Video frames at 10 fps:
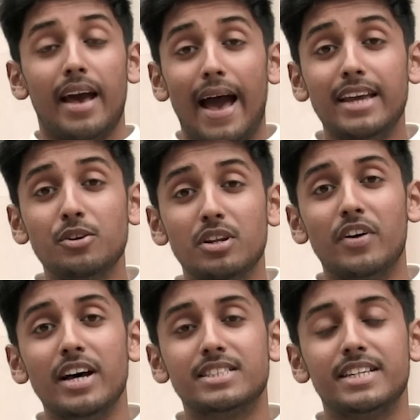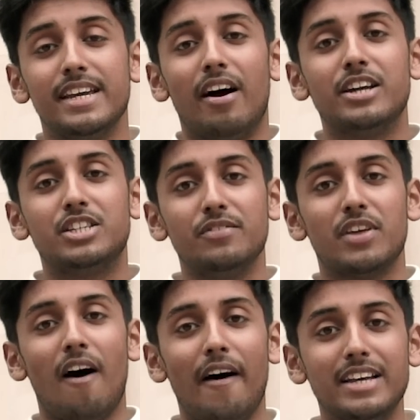At university, I achieved
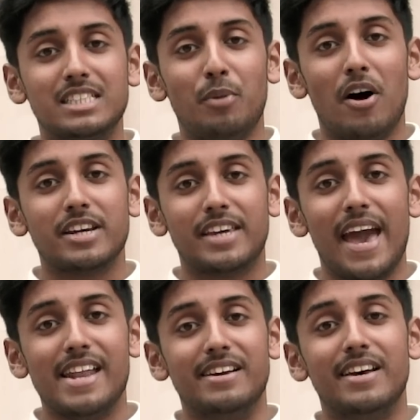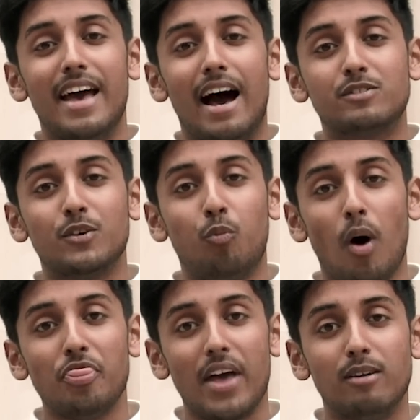the highest mark again out of
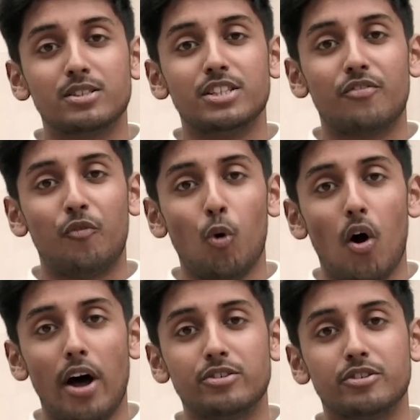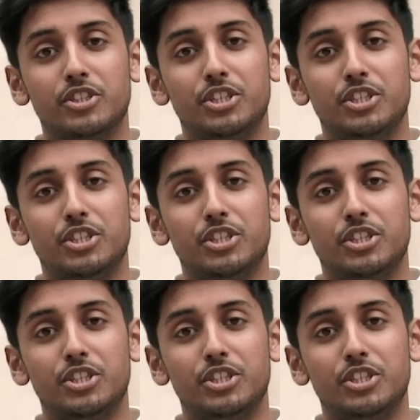1,400